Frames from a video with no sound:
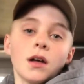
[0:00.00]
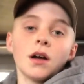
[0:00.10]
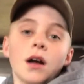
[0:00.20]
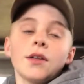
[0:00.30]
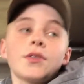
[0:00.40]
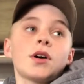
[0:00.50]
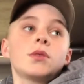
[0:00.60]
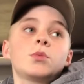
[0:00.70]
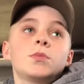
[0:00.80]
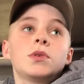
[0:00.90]
I thought it
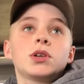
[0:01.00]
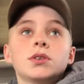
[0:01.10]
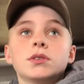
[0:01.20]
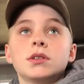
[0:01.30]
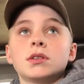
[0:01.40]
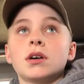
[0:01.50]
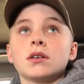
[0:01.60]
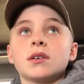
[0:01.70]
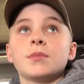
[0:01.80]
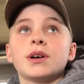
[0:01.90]
would be good to talk
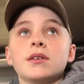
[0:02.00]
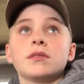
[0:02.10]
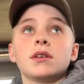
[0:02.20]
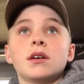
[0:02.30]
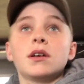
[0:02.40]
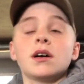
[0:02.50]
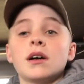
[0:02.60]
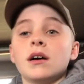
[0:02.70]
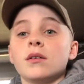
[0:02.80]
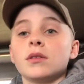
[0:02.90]
about
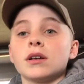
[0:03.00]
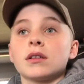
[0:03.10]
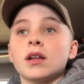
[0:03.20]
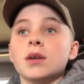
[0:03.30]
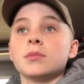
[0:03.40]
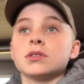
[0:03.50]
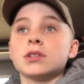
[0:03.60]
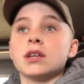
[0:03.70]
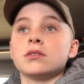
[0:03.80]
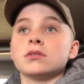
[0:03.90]
how climate
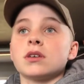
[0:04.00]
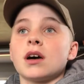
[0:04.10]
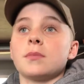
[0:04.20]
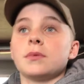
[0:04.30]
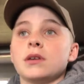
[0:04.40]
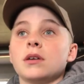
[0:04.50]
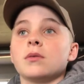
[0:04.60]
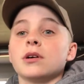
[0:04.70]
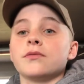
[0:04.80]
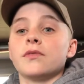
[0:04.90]
change is happening,
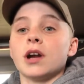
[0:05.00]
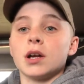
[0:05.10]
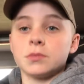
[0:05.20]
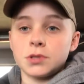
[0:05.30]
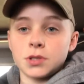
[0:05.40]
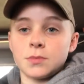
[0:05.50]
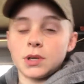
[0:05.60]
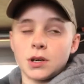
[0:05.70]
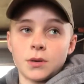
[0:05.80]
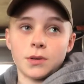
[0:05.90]
what farms should be
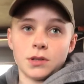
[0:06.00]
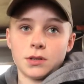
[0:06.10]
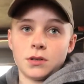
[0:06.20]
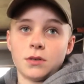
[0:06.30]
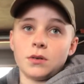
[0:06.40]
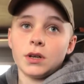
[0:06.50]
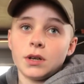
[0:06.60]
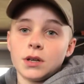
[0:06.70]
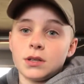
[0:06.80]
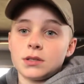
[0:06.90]
going to
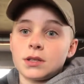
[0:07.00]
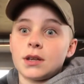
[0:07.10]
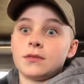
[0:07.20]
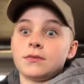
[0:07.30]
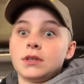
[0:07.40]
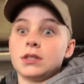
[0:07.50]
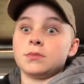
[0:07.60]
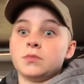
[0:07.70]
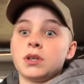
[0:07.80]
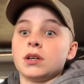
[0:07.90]
instead of these
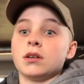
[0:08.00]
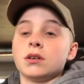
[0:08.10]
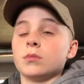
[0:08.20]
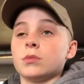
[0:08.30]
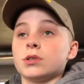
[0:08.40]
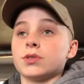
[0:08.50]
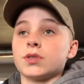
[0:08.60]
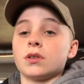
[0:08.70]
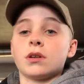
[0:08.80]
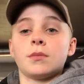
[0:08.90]
big
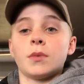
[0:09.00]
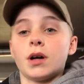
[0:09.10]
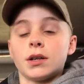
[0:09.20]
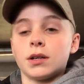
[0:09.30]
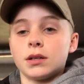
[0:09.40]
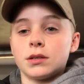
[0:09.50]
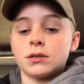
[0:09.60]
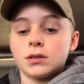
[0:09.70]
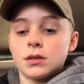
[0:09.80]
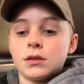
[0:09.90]
commercial commodities
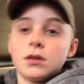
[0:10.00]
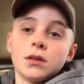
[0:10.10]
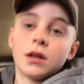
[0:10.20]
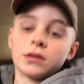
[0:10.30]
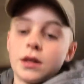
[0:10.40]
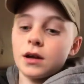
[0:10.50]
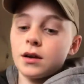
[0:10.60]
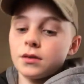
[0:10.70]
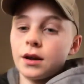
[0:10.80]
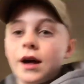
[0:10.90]
like they
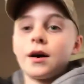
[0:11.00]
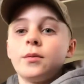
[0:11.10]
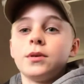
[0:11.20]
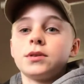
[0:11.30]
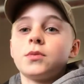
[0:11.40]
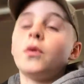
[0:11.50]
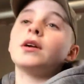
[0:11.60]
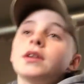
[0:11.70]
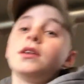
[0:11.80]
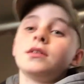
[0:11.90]
are now with
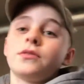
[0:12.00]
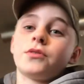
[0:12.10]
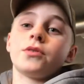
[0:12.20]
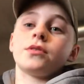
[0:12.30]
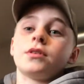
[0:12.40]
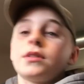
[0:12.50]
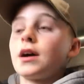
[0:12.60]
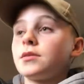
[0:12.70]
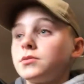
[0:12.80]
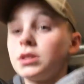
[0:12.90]
20 and
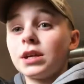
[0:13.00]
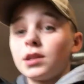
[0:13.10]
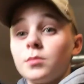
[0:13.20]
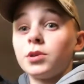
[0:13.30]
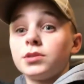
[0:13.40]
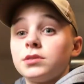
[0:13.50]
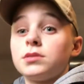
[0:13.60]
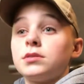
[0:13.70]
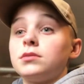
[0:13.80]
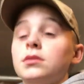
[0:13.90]
30,000
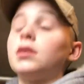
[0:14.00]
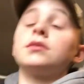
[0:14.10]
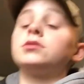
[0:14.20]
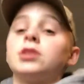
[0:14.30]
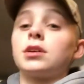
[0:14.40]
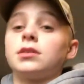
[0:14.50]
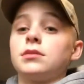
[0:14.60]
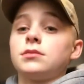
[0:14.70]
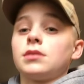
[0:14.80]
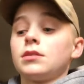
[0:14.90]
animals,
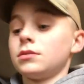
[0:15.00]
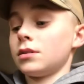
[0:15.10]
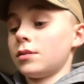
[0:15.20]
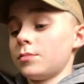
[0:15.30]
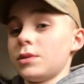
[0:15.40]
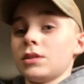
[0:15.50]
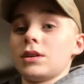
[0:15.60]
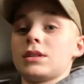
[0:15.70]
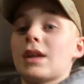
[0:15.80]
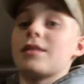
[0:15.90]
chickens at some, and
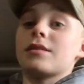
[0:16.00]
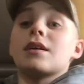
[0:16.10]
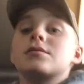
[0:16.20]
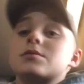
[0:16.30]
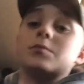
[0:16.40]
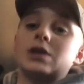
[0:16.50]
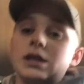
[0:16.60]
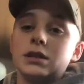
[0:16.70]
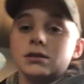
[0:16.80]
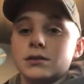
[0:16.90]
10,000
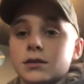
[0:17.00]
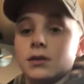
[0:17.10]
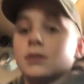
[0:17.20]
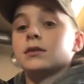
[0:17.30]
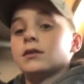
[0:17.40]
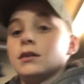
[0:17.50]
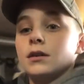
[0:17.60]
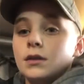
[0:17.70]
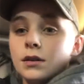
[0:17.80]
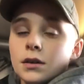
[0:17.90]
pigs.
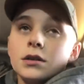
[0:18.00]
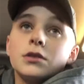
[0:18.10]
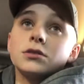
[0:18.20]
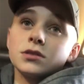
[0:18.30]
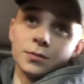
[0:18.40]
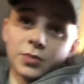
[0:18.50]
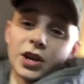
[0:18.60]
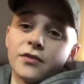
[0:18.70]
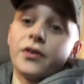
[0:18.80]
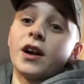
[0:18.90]
There's some big
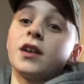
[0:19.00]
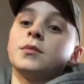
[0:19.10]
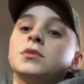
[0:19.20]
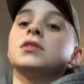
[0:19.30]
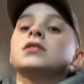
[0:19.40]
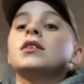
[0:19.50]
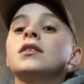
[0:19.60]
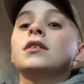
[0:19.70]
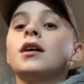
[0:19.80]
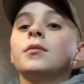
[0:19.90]
farms.
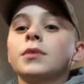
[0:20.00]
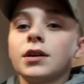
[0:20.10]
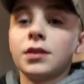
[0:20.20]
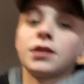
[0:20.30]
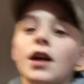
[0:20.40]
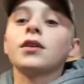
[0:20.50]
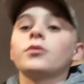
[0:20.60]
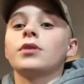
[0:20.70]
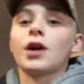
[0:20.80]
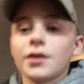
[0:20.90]
I'm going to tell you
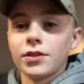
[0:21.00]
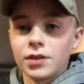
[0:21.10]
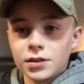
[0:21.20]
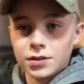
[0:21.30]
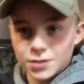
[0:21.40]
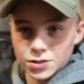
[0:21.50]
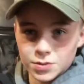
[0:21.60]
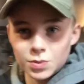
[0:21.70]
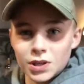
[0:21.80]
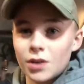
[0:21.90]
what I think it should
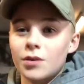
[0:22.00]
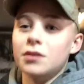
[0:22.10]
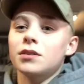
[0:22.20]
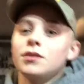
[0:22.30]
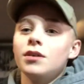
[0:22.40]
be going to.